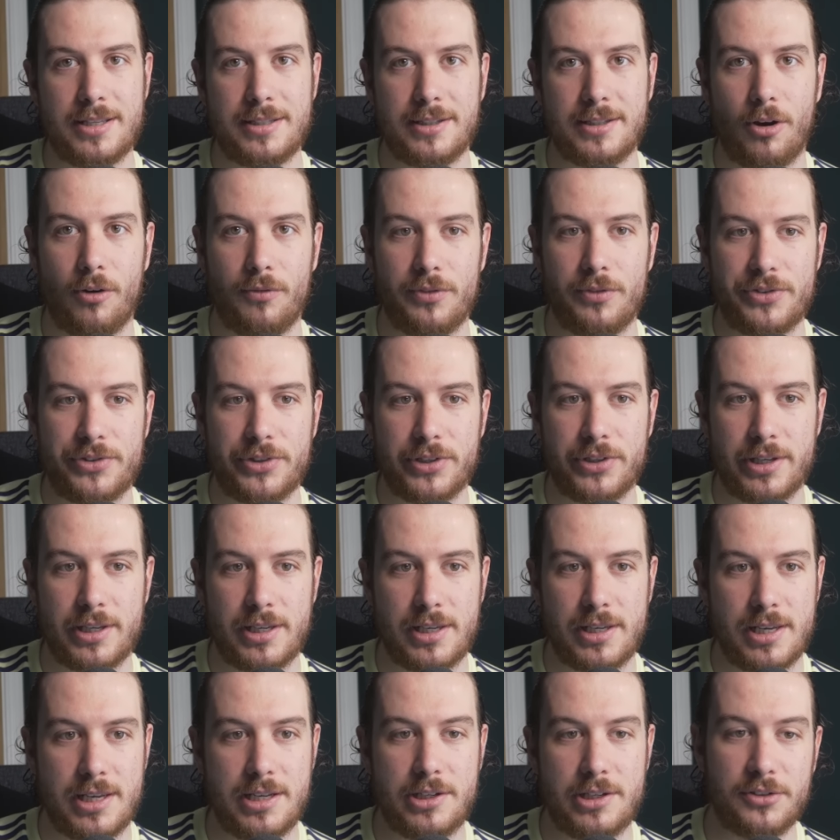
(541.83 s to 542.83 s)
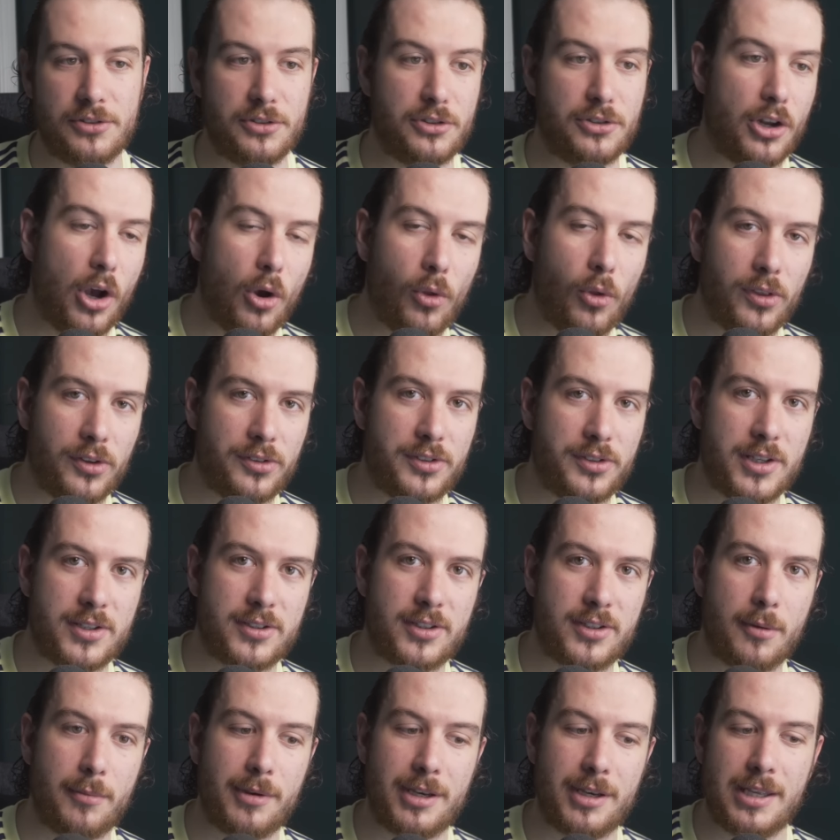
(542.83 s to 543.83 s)
obviously, he doesn't know the
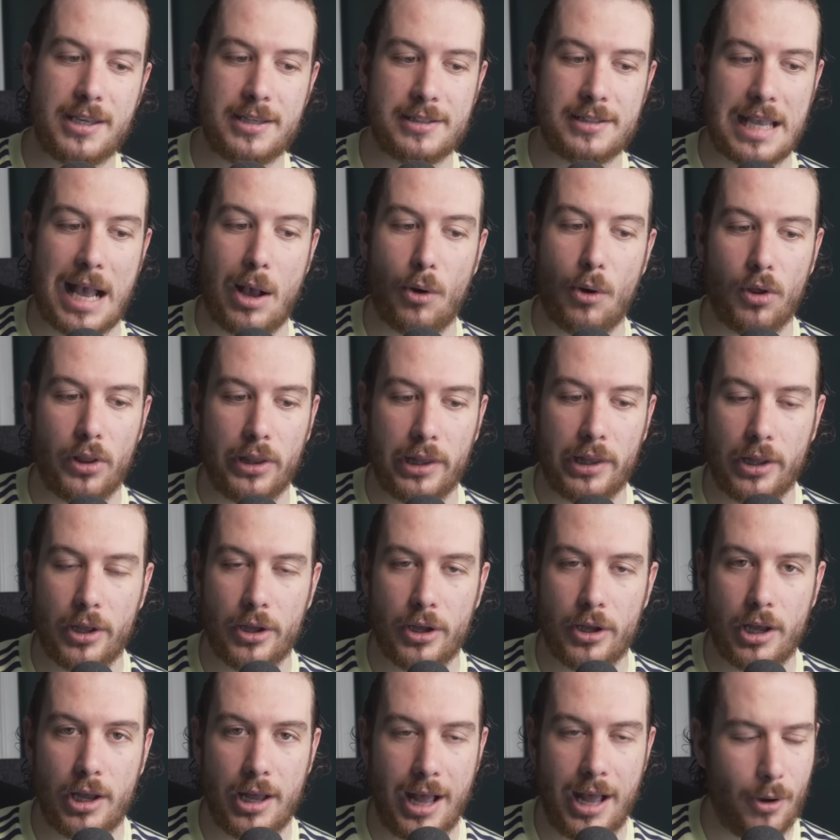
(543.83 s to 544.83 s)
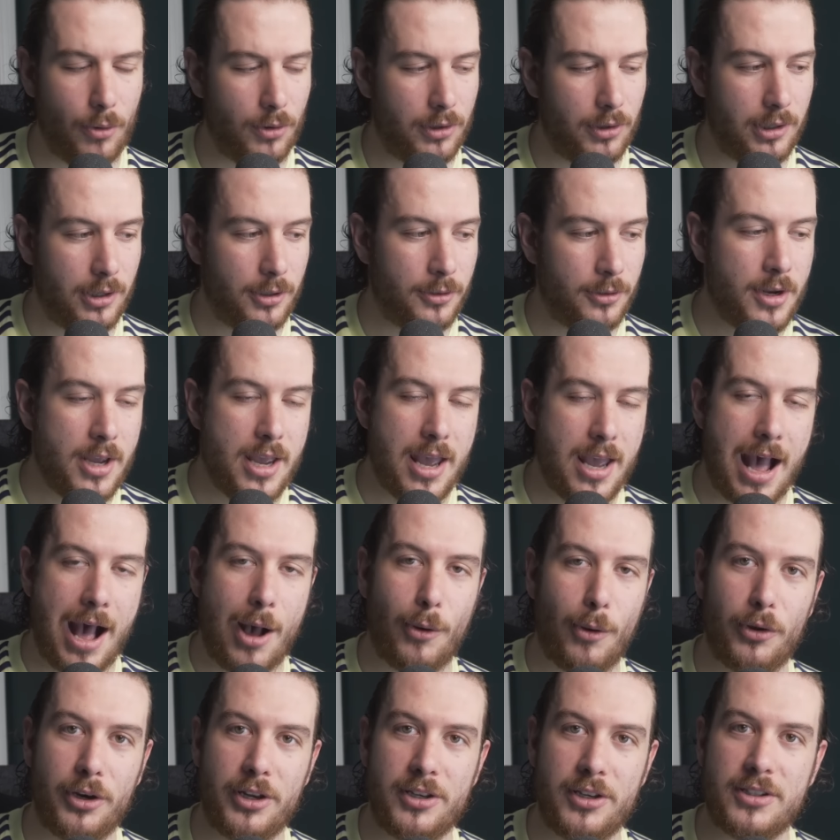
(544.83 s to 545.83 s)
system and he is out
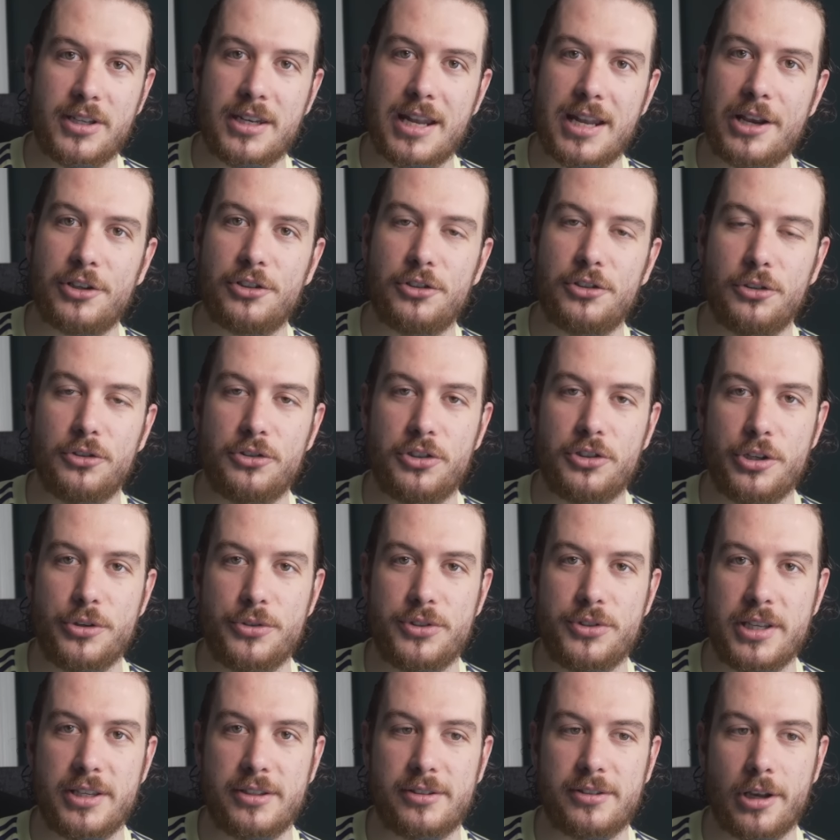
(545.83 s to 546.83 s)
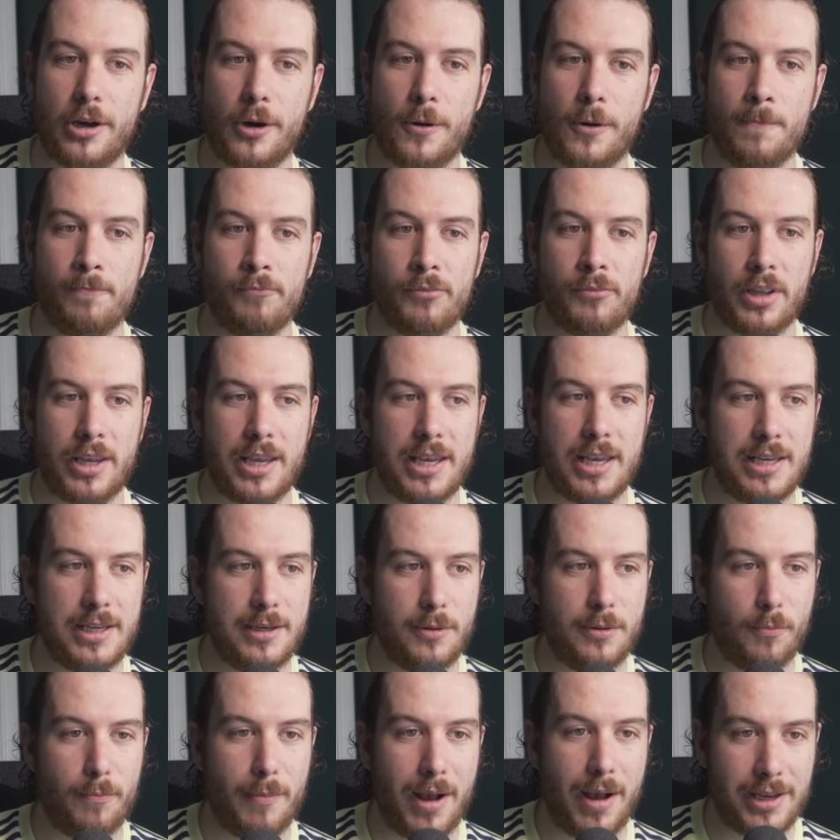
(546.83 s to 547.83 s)
on international duty. So he
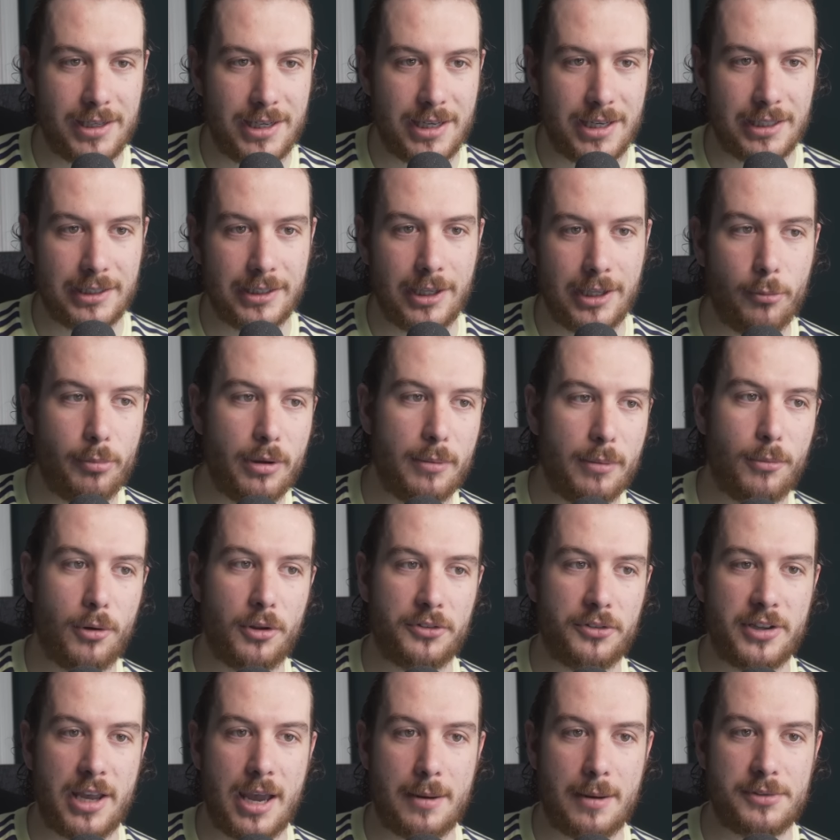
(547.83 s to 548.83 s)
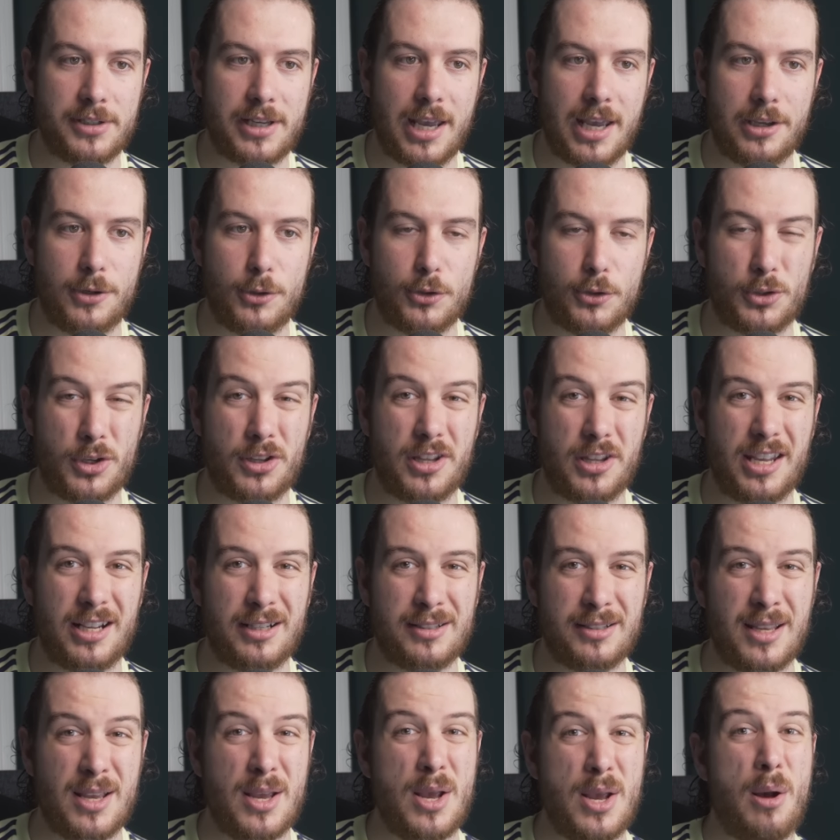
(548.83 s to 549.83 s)
might need a little bit more time to get used to
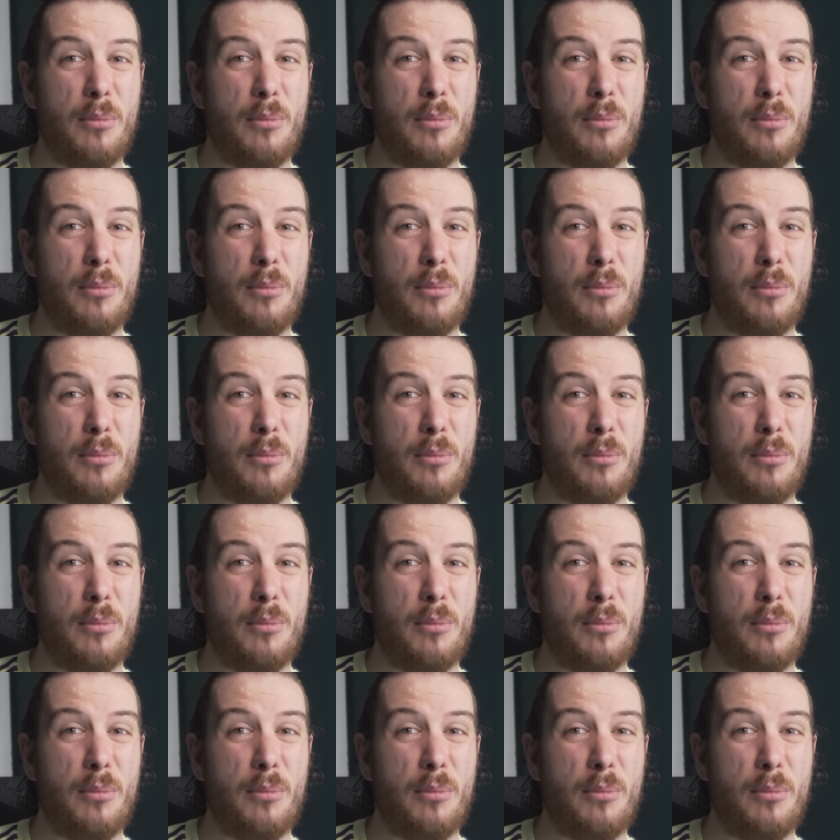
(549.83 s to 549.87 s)
things.